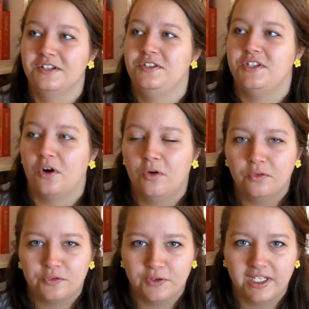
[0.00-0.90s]

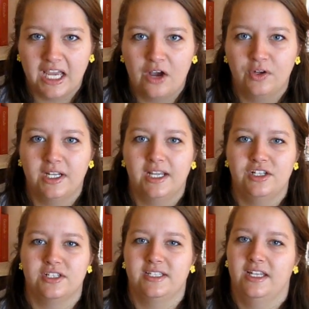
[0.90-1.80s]
Don't freak out and
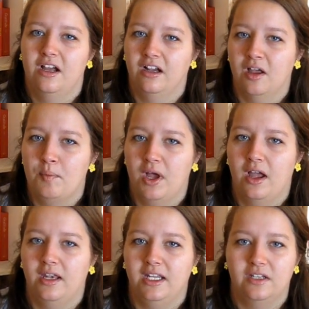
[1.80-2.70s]
just get hung up
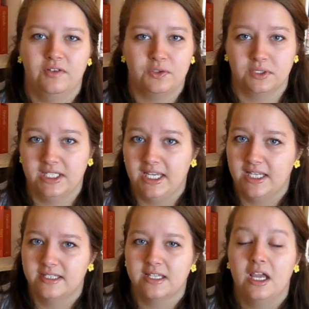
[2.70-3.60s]
on individual
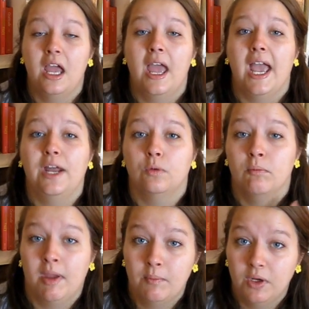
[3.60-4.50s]
days, and
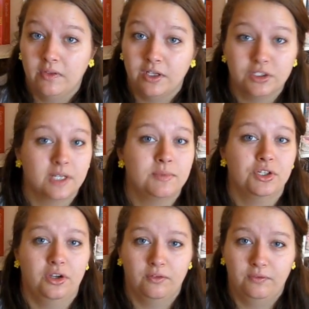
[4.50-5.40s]
remember that your
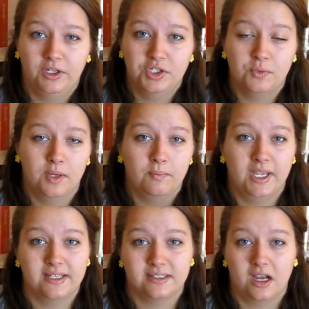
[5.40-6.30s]
temperature can fluctuate
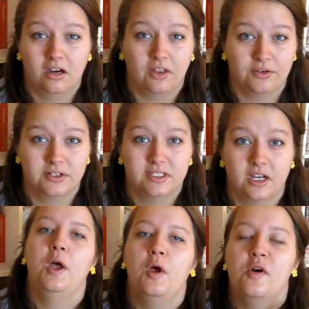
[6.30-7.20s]
based on other stuff.